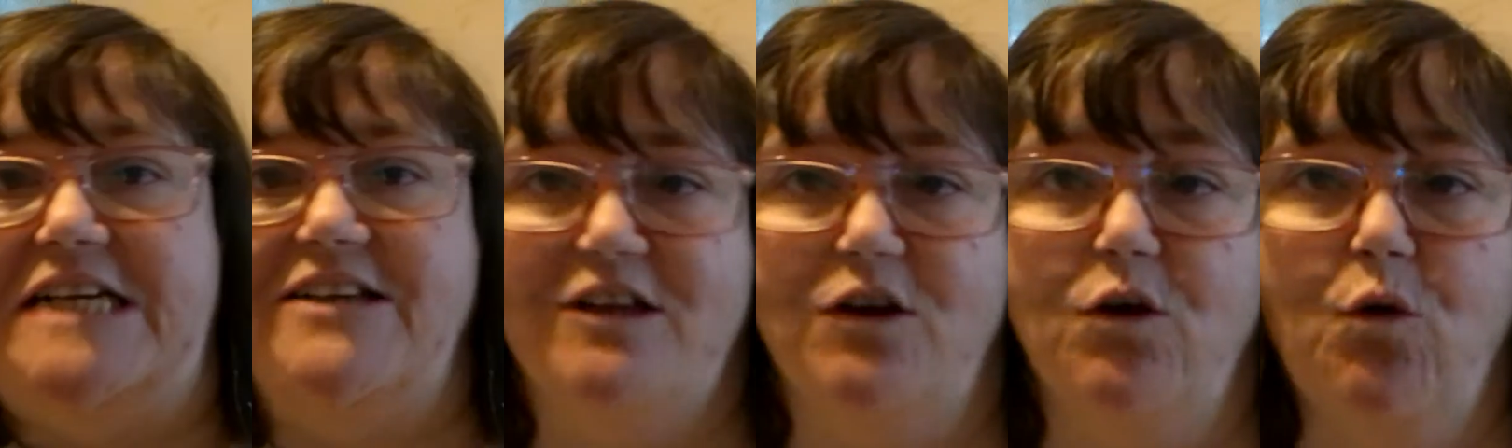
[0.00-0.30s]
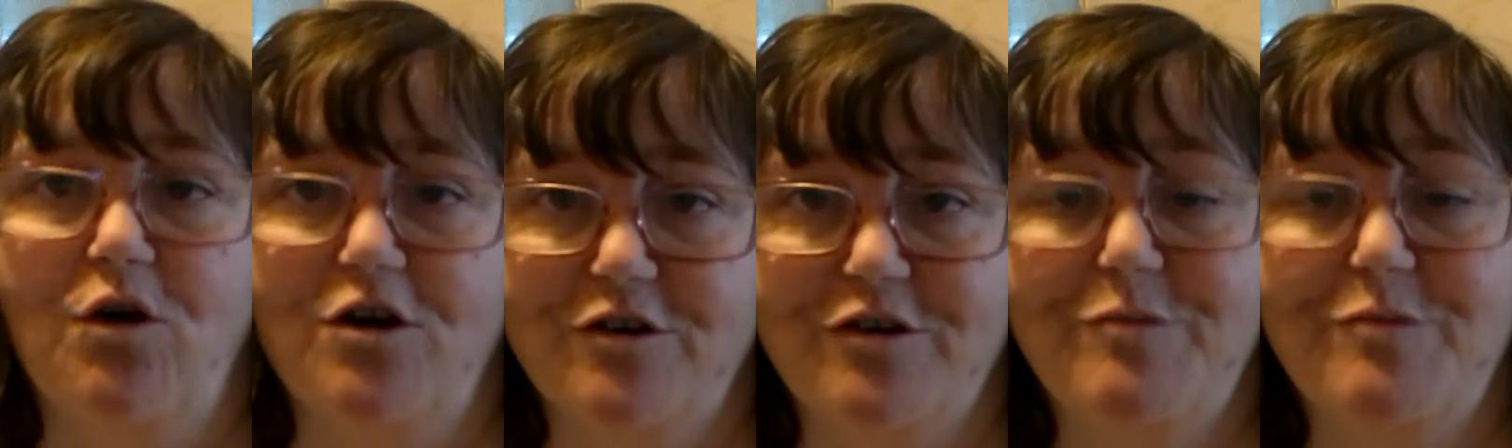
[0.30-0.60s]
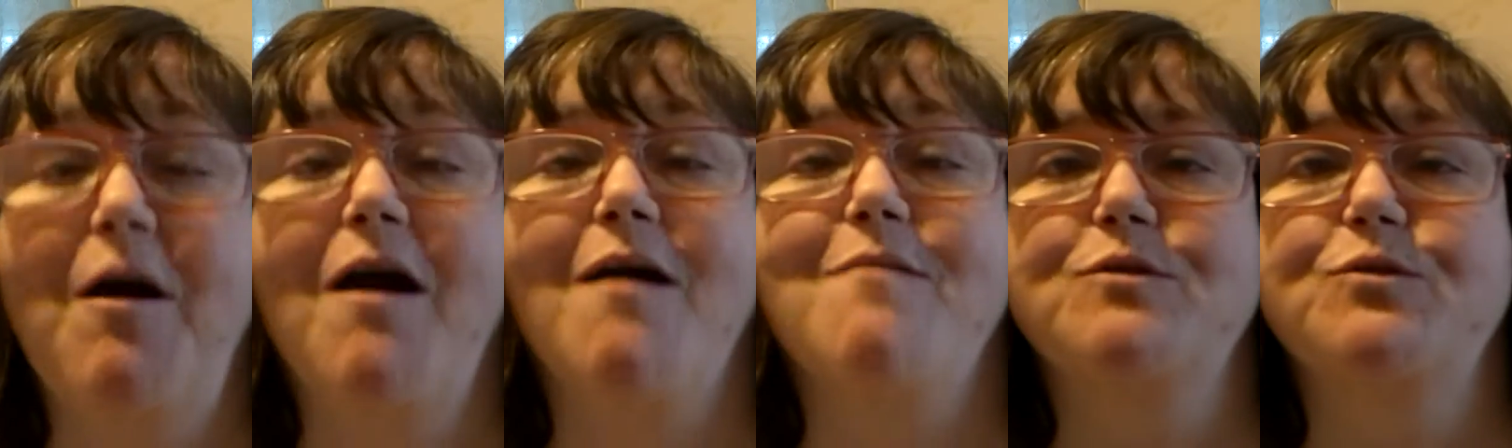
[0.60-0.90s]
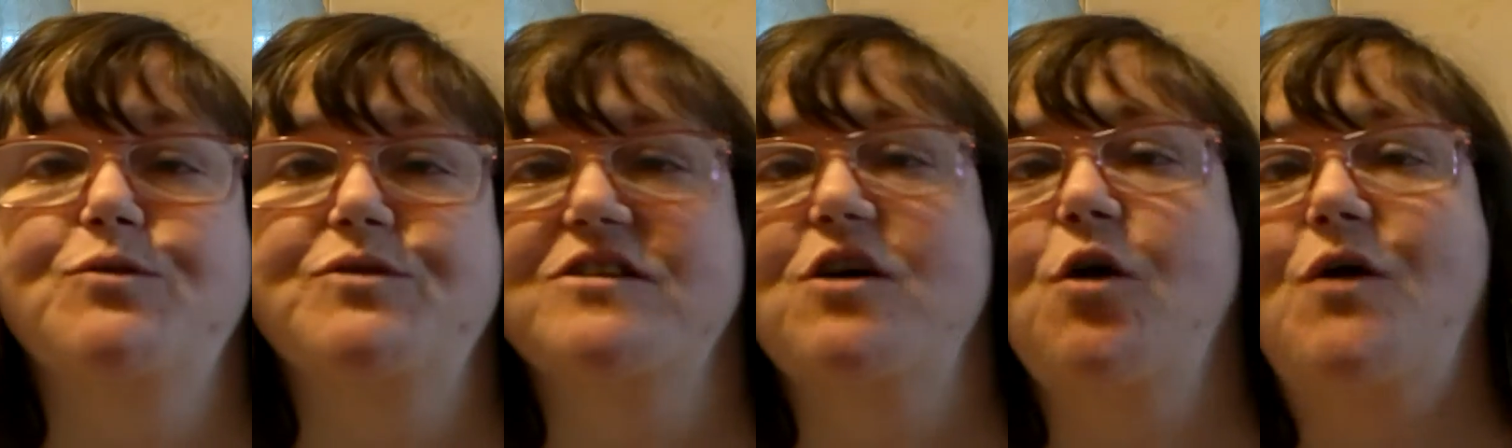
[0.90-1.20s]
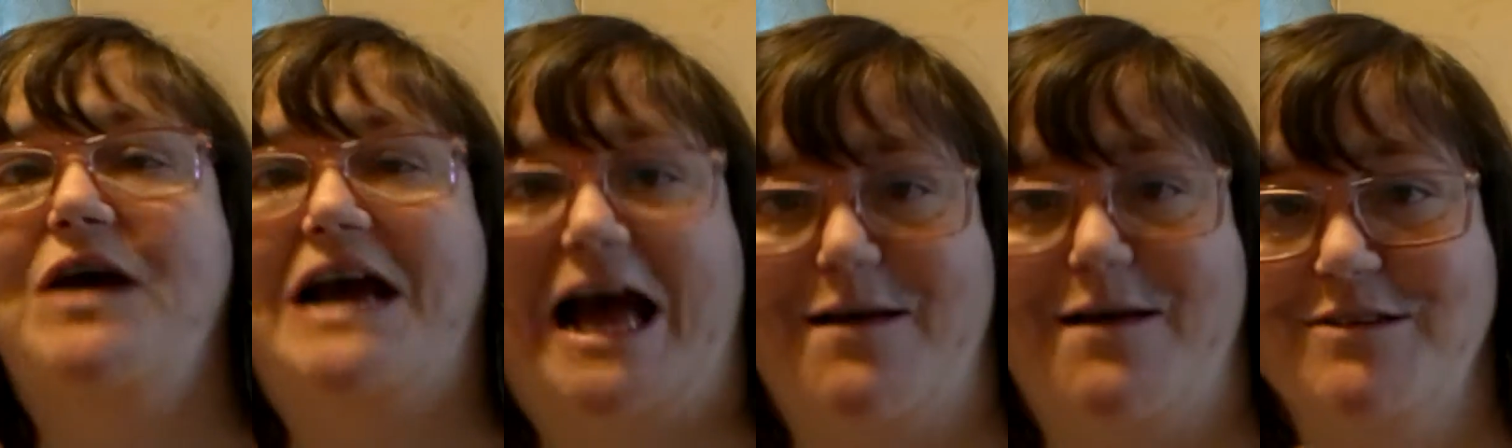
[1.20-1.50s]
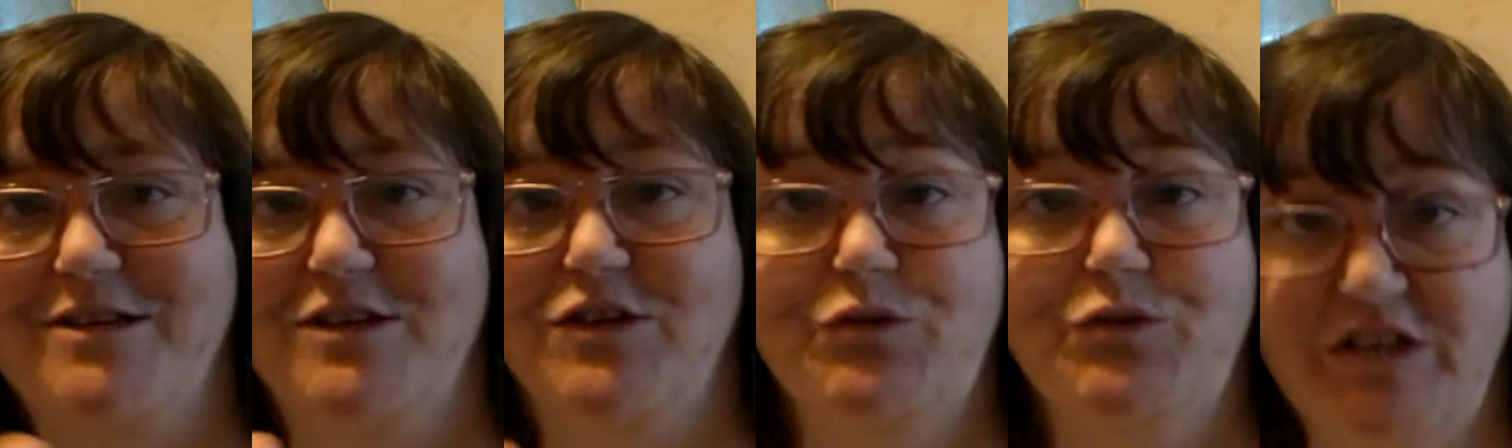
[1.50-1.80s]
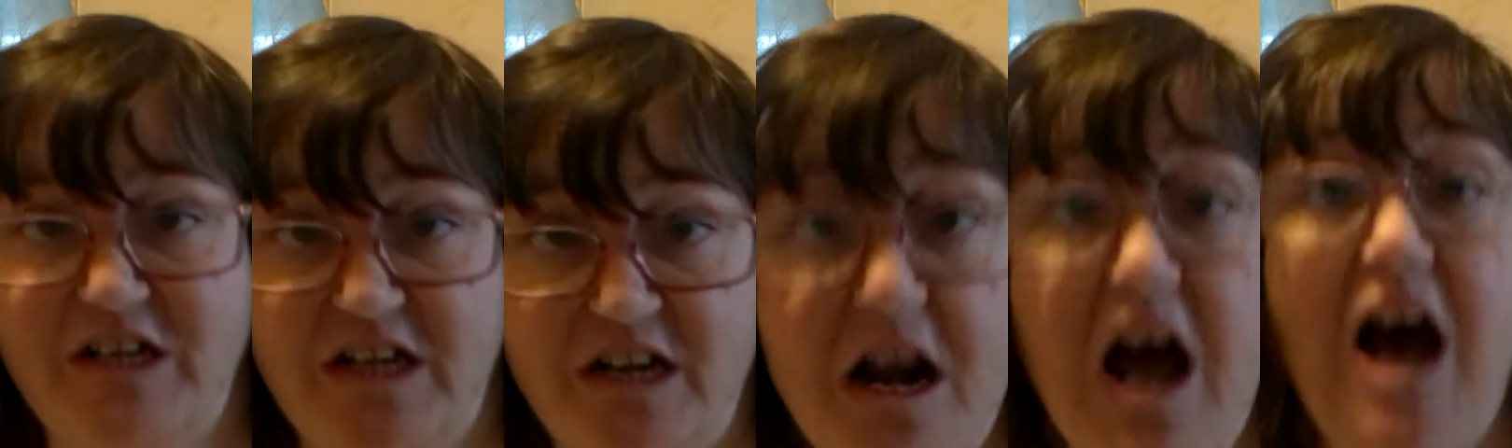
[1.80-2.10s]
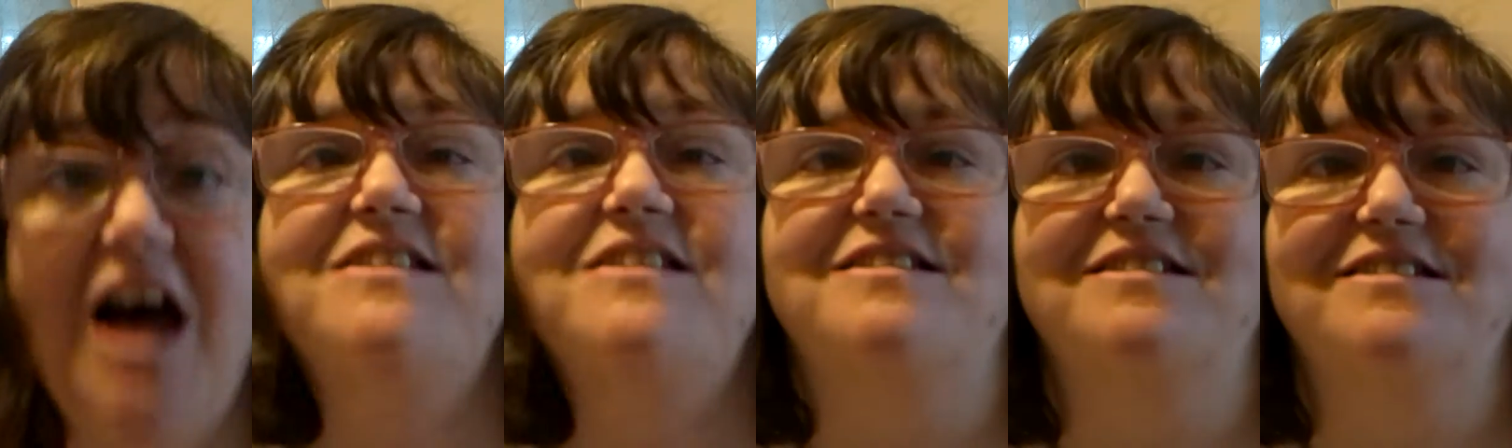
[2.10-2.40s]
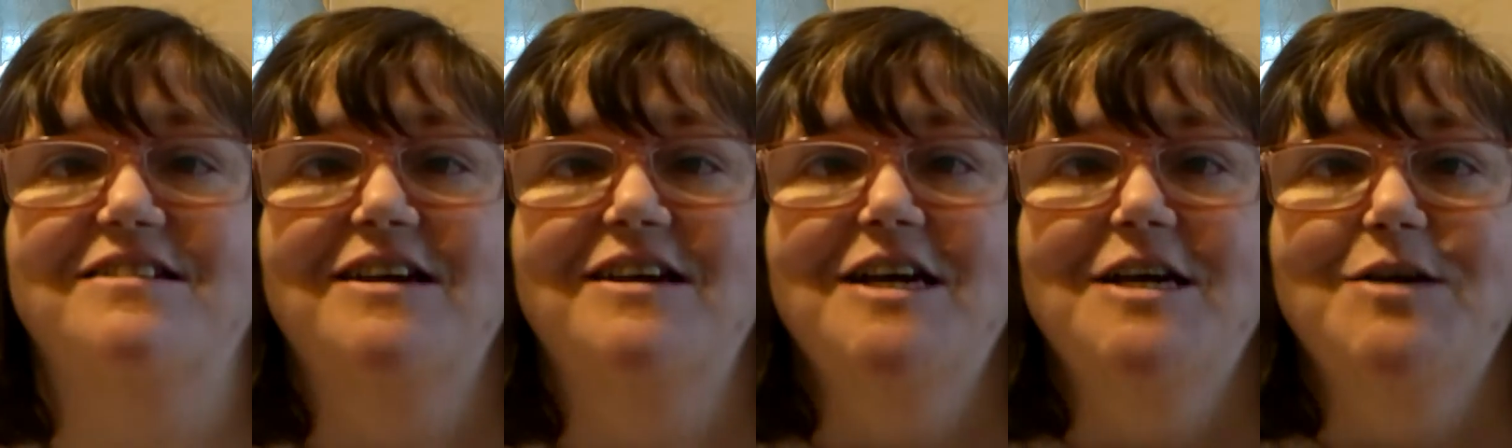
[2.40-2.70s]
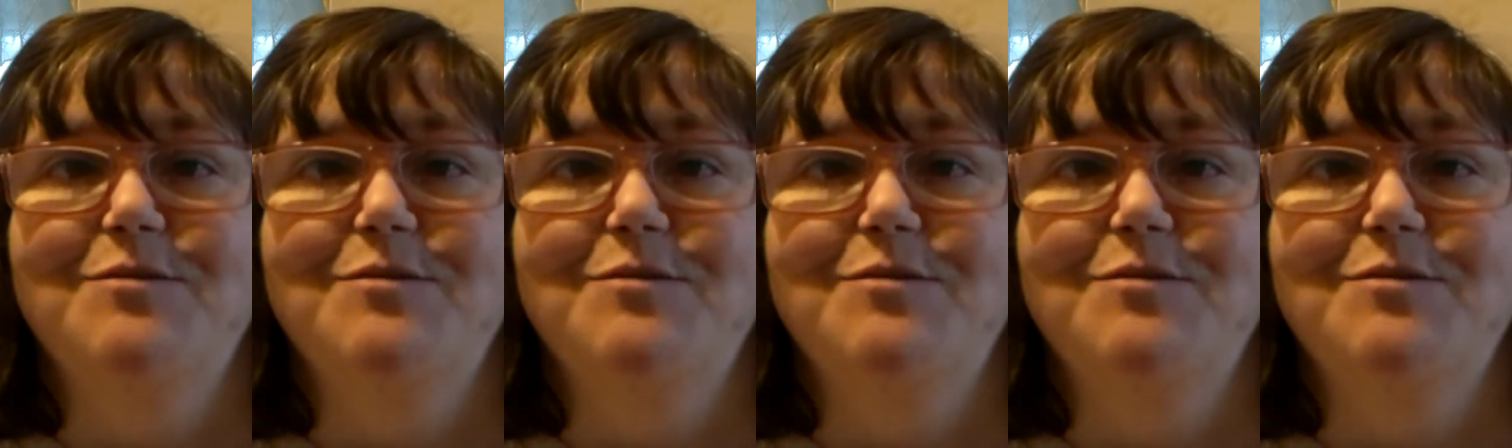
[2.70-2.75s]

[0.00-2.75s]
the order department was going absolutely nuts